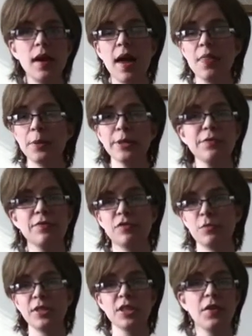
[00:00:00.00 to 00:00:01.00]
And they're different
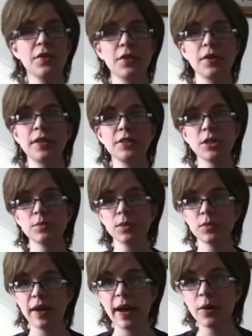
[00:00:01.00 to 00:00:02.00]
from each other in terms
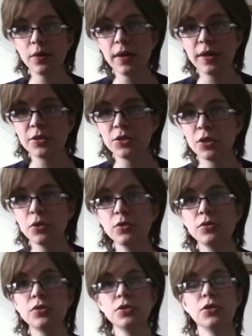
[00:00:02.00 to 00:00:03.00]
of how they
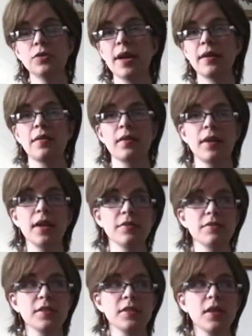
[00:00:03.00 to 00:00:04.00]
chose to direct their
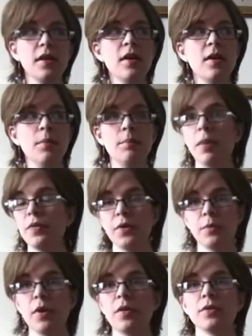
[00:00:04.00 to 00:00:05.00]
gifts, of
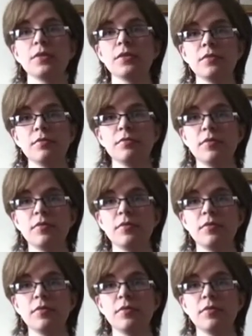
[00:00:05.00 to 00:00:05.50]
their brothers.